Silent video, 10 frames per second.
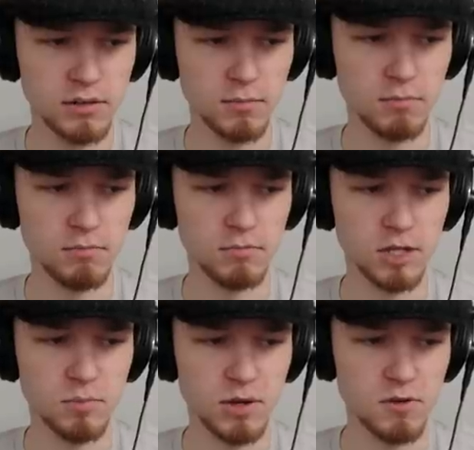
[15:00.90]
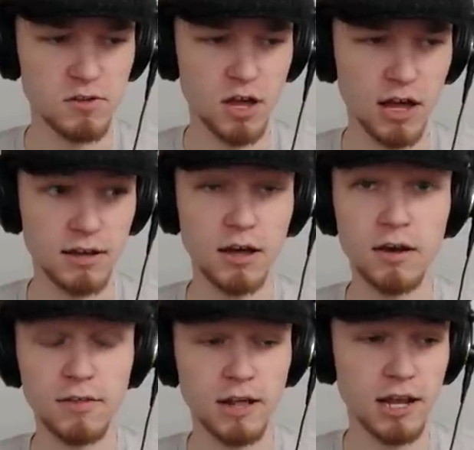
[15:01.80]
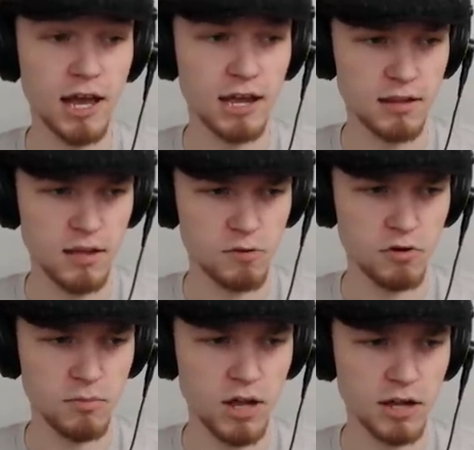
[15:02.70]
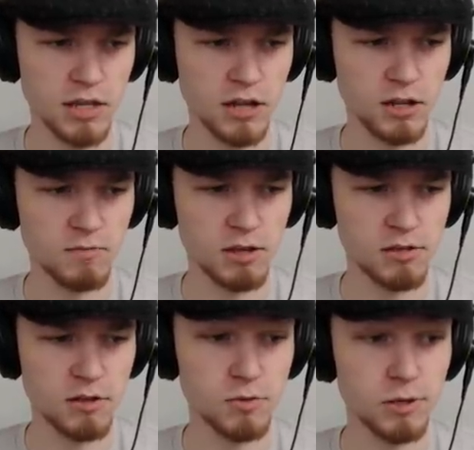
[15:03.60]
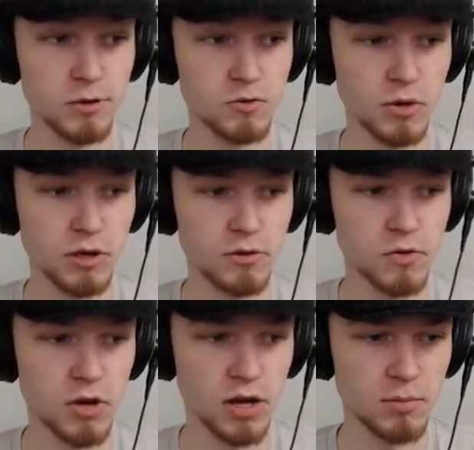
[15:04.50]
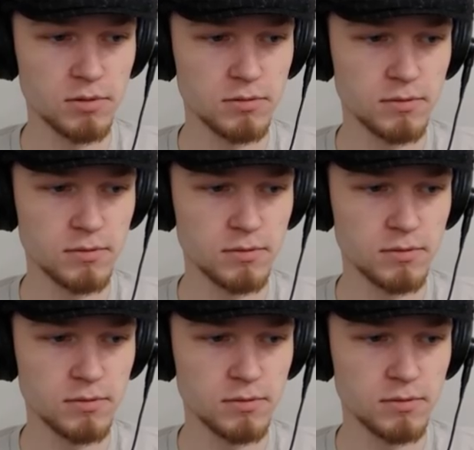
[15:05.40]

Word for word: Hmm, it appears not. Oh, I thought I had. So I'm not yet convinced that you want to join our tribe.